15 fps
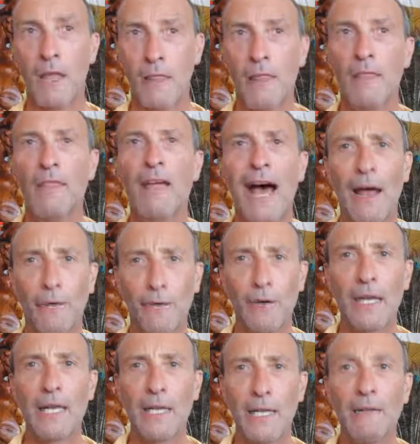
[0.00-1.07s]
that
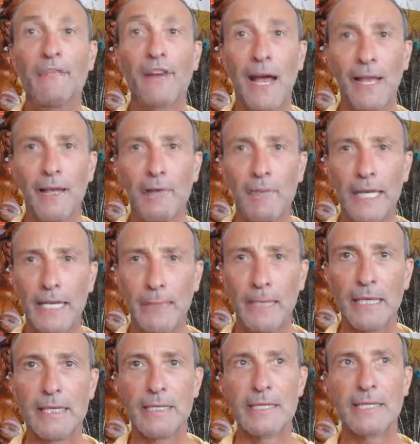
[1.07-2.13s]
really frightened me,
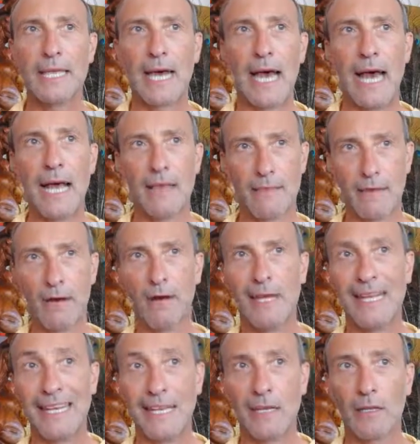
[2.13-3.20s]
because I thought
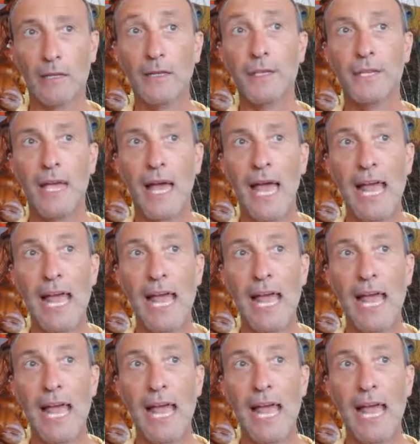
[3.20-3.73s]
in England